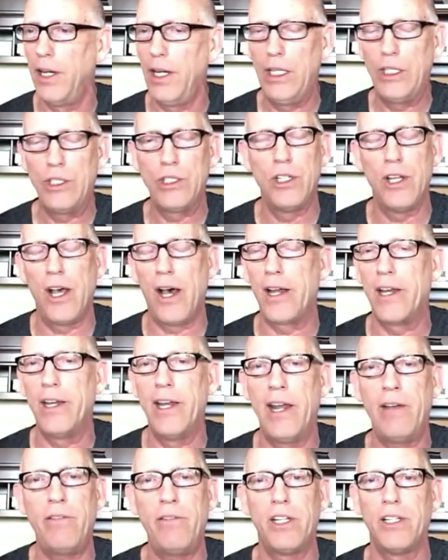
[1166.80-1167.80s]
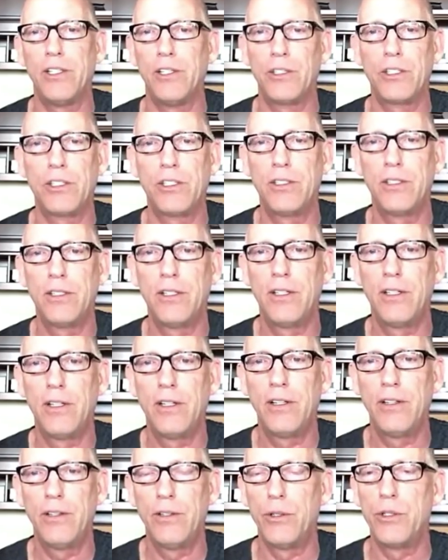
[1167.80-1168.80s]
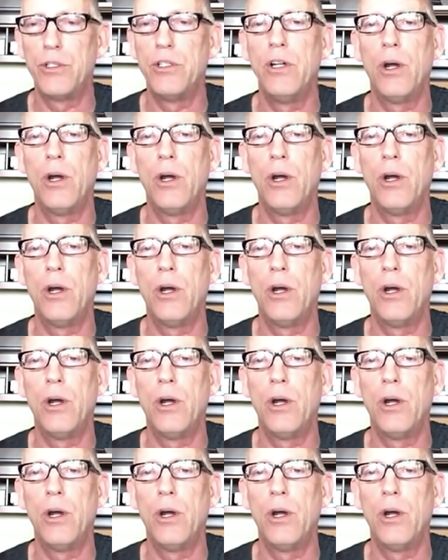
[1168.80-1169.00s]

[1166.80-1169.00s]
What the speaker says: It's not in evidence. There's